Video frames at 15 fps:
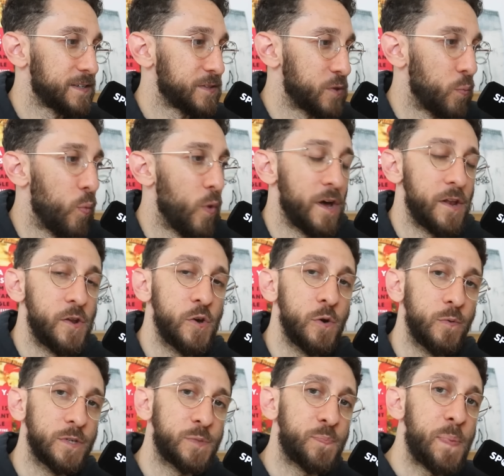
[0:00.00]
the one who
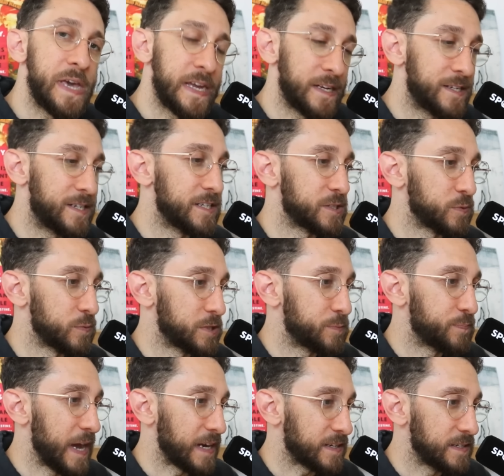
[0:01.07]
was being
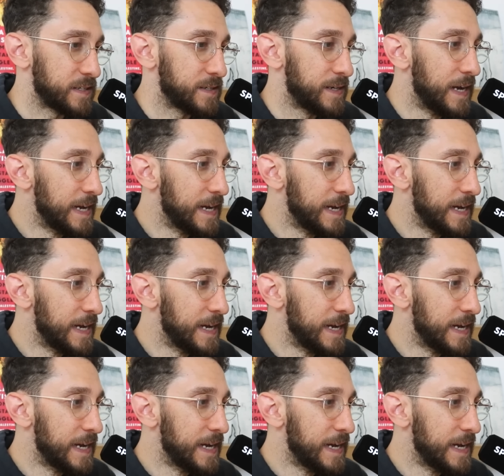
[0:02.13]
disrespected.